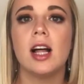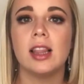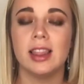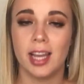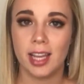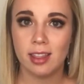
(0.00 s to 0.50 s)

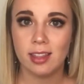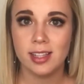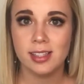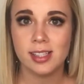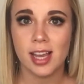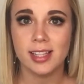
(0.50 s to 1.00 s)

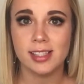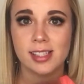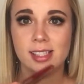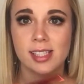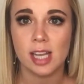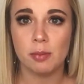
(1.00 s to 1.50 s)
lengthens and
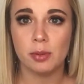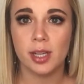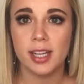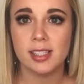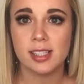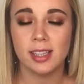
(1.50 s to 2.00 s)

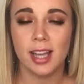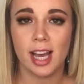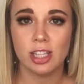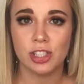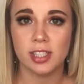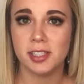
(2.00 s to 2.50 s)
separates
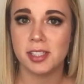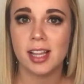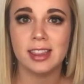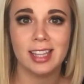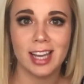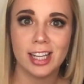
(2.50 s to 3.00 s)
lashes
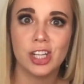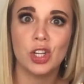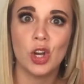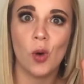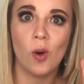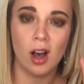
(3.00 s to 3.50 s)
like
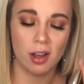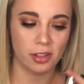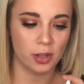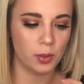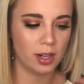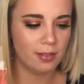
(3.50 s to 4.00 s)
no
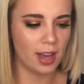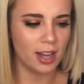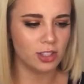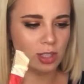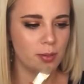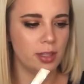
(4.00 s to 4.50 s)
other. What I've
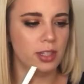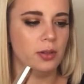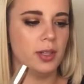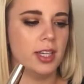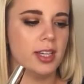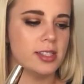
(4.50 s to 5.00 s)
actually been
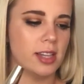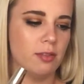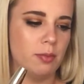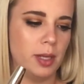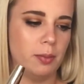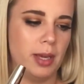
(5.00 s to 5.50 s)
doing is
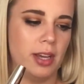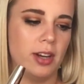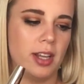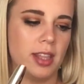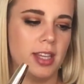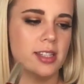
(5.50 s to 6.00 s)
I've been
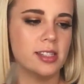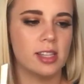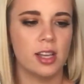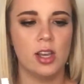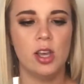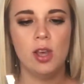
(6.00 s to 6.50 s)
pairing this
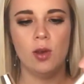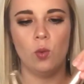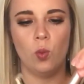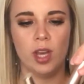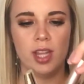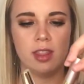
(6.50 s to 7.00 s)

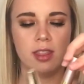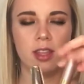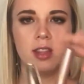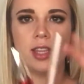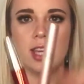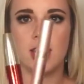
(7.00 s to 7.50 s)
with
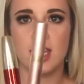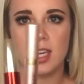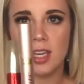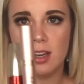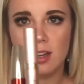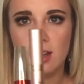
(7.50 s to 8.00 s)

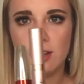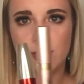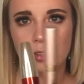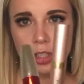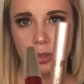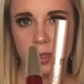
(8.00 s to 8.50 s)
the
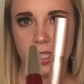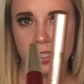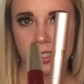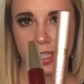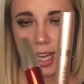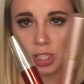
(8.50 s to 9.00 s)

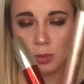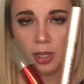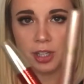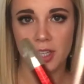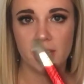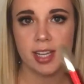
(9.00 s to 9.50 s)
Voluminous Lash
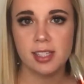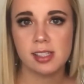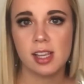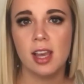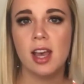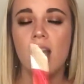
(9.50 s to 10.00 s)

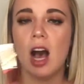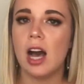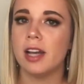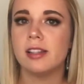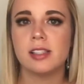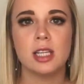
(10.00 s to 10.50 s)
Paradise.
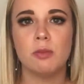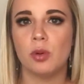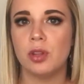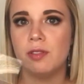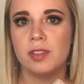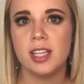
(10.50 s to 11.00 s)
Honestly,
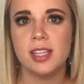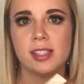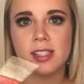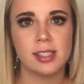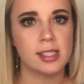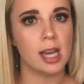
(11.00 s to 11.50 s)
both of these
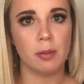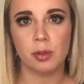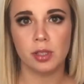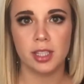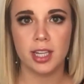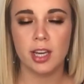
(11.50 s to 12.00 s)

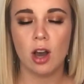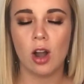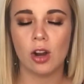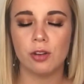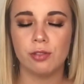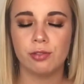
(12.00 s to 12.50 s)
separately
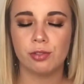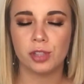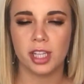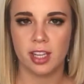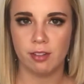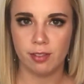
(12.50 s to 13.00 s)
are
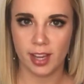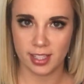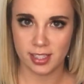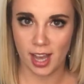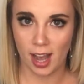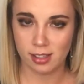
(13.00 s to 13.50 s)
freaking
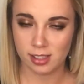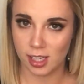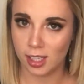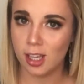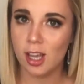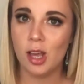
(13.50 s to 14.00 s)

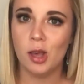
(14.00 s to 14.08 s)
fantastic,